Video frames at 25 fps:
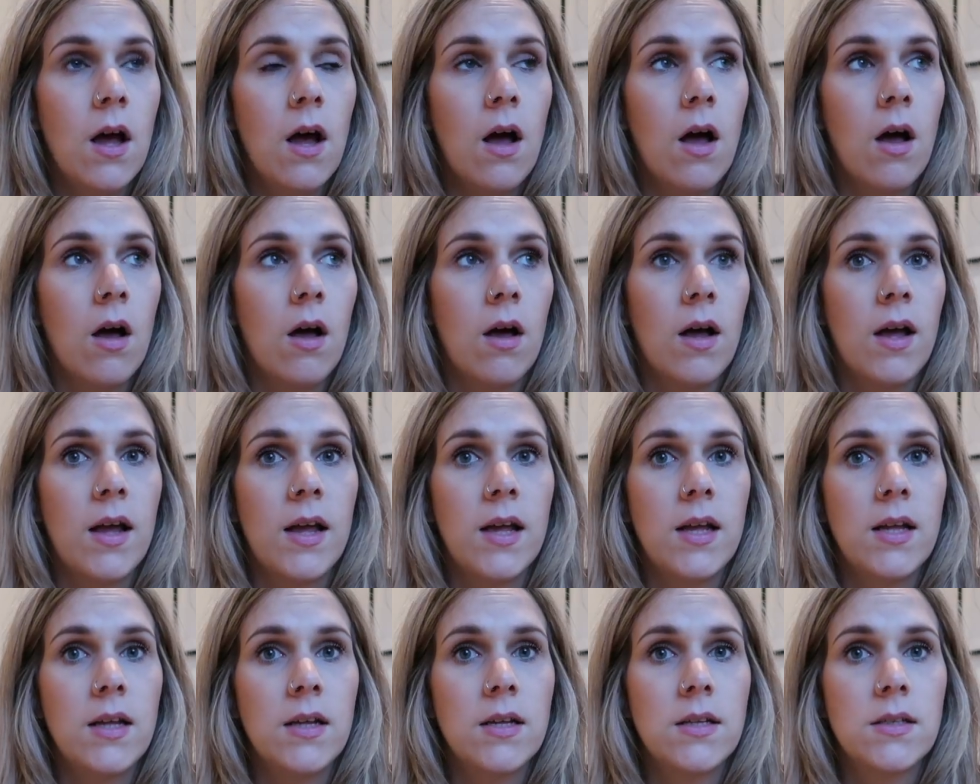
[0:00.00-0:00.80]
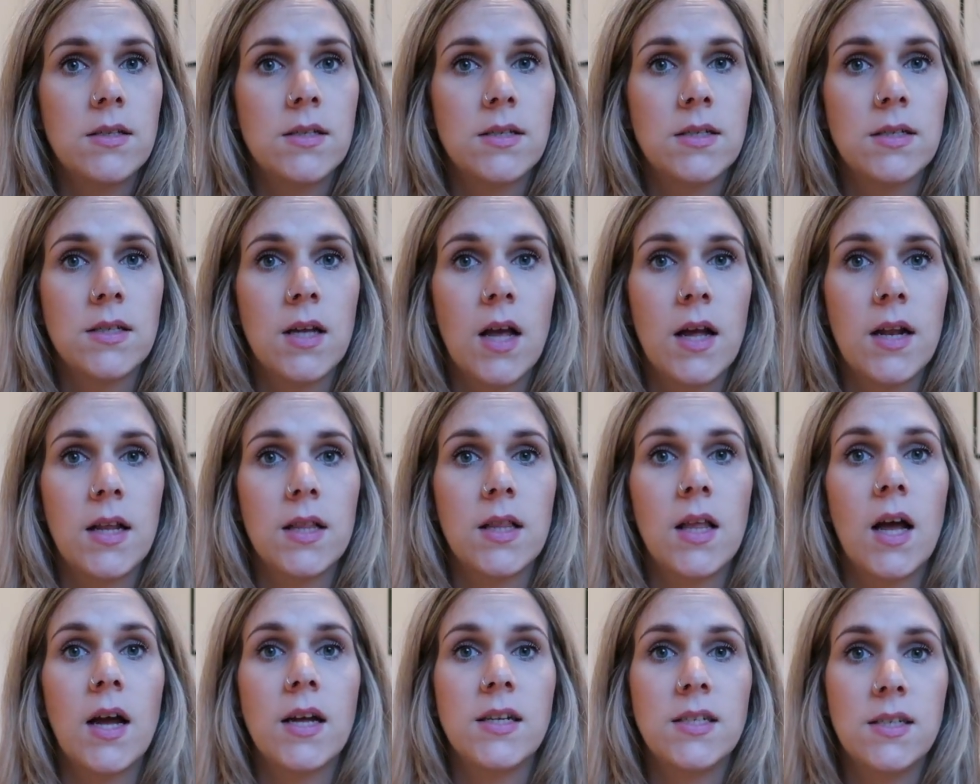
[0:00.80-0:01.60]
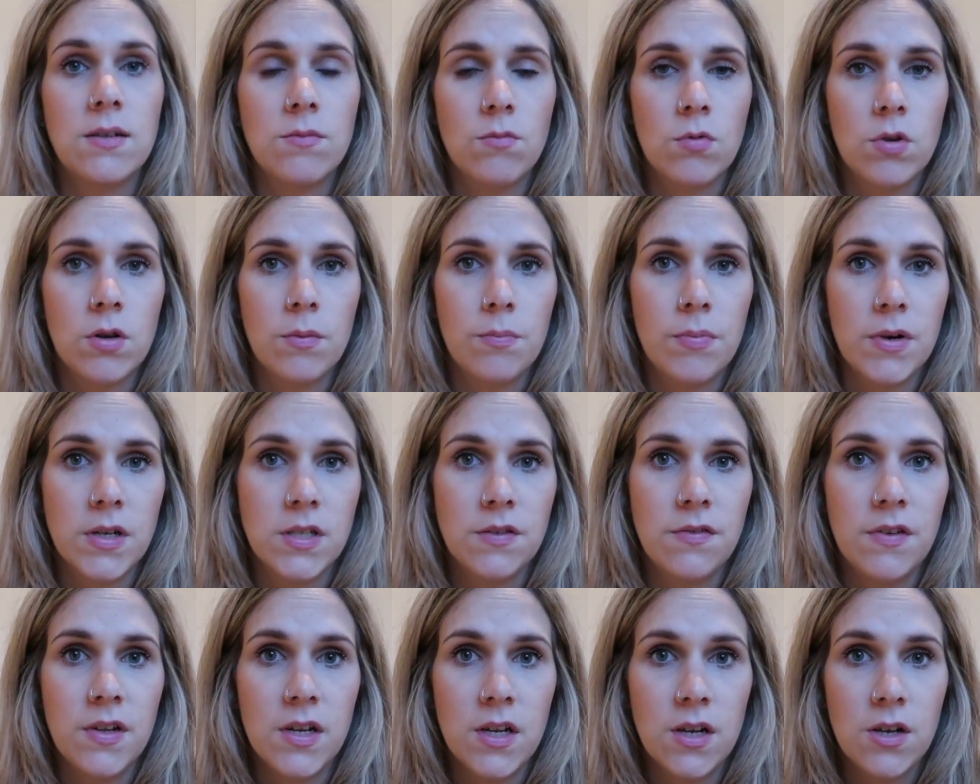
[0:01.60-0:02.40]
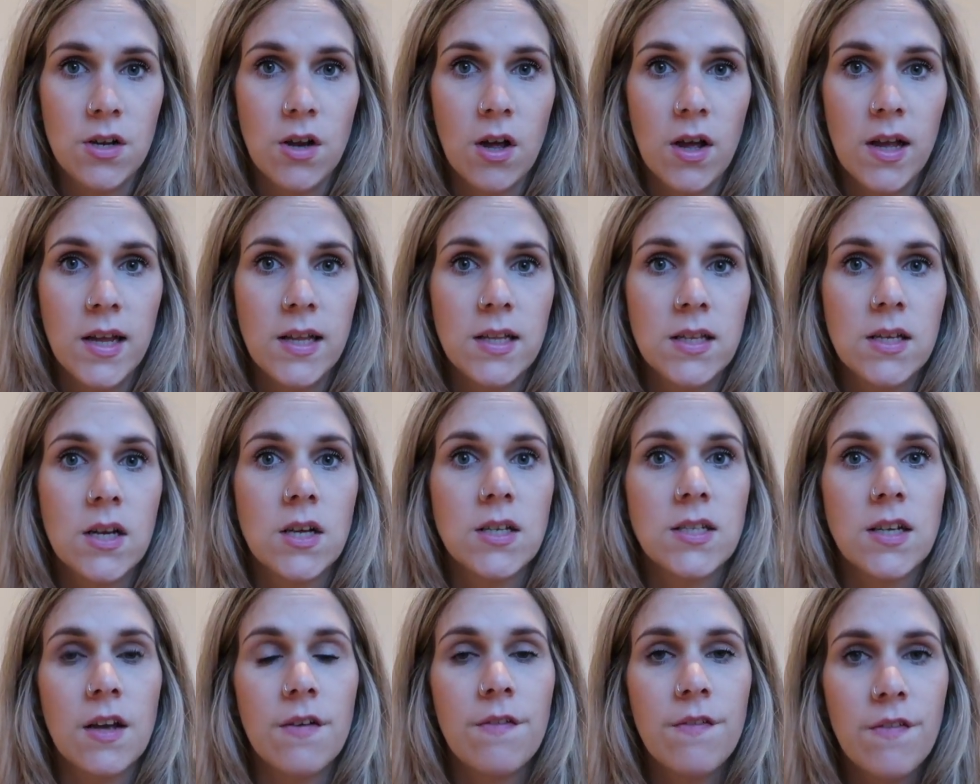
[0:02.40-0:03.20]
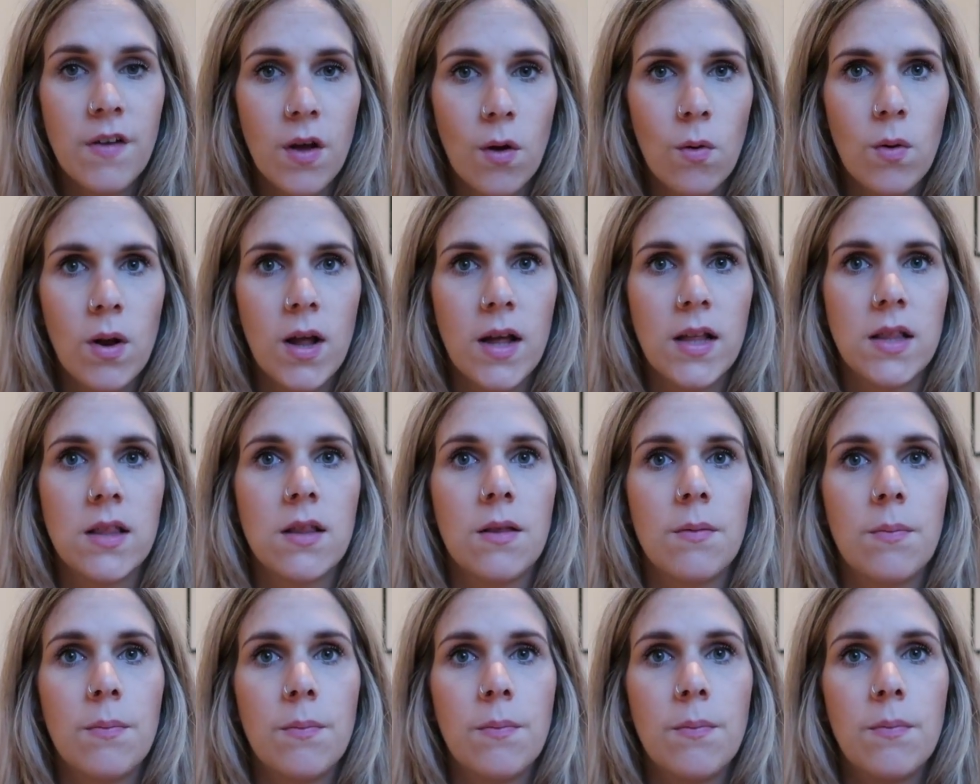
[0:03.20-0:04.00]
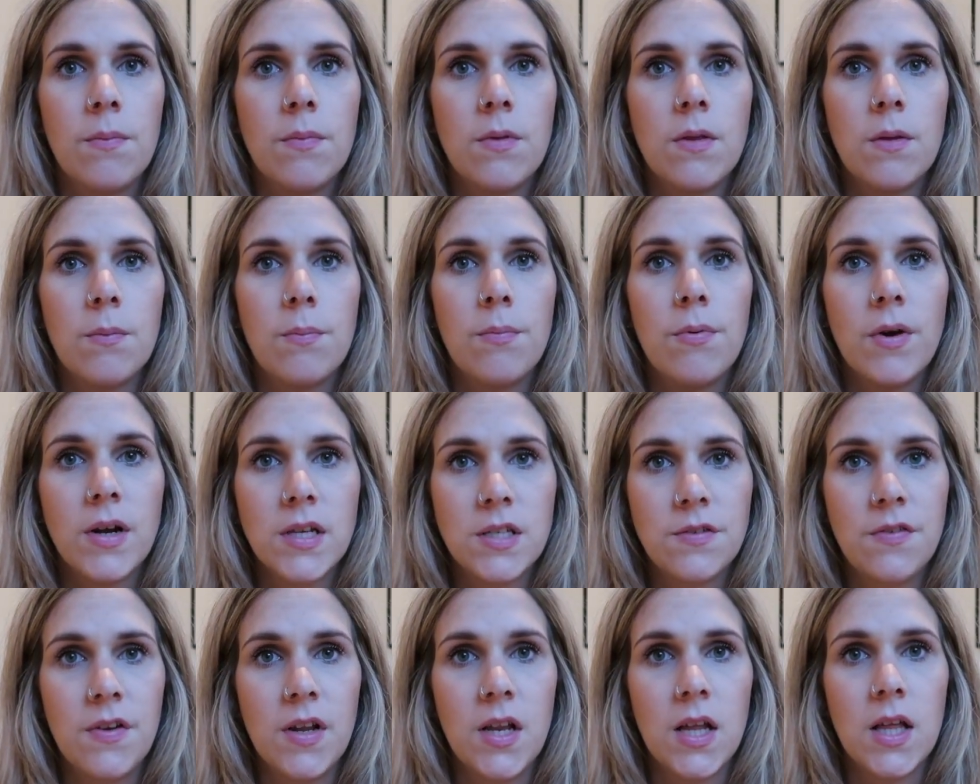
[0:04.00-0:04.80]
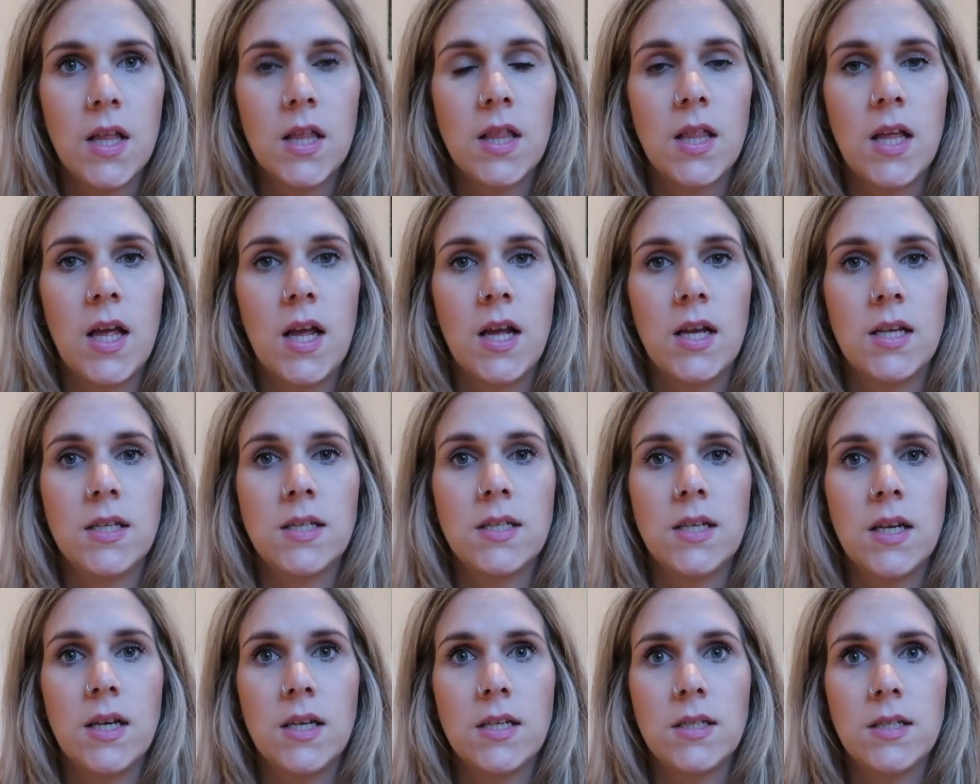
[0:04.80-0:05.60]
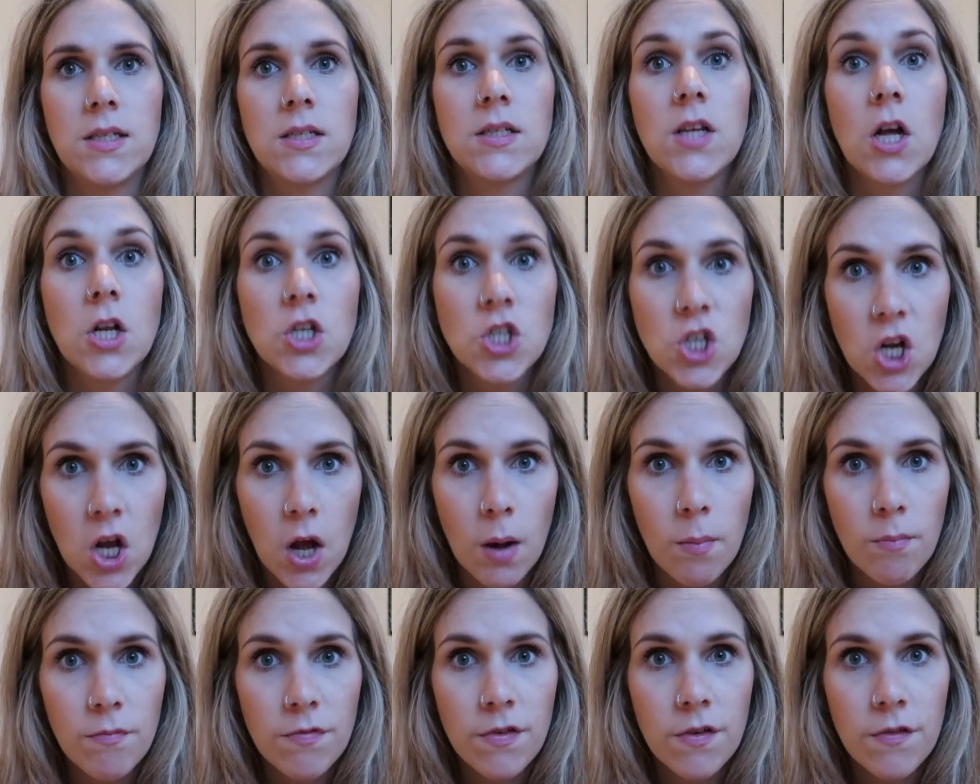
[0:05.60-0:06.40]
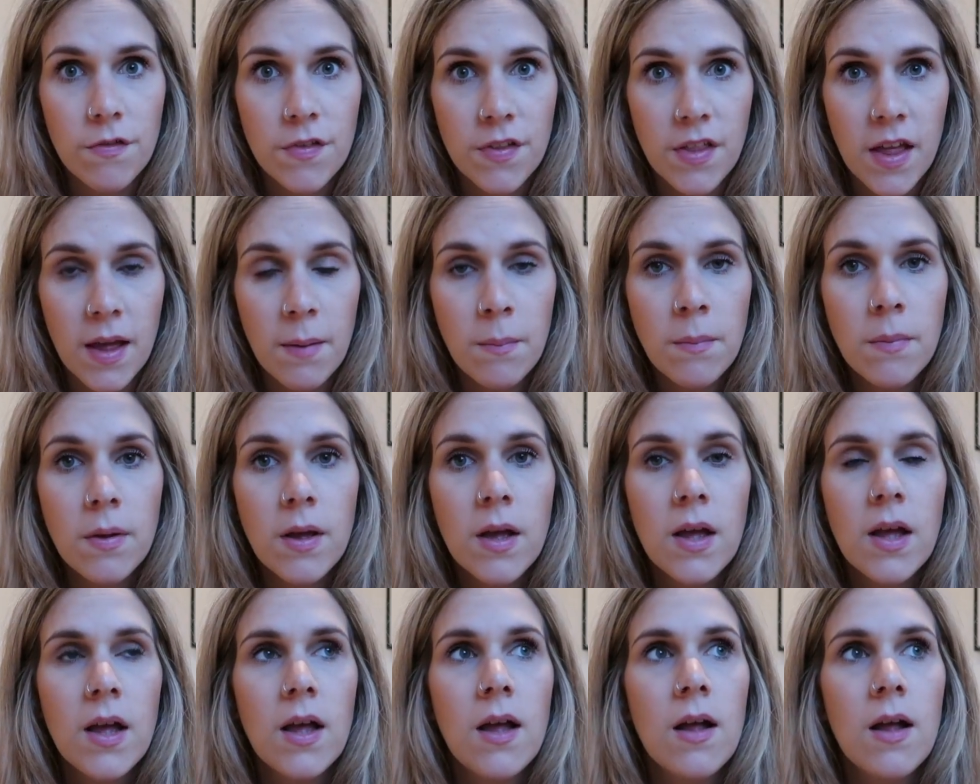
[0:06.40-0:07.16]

I decided that I didn't want to breastfeed at night, because I felt like the breastfeeding thing is such a comfort for them,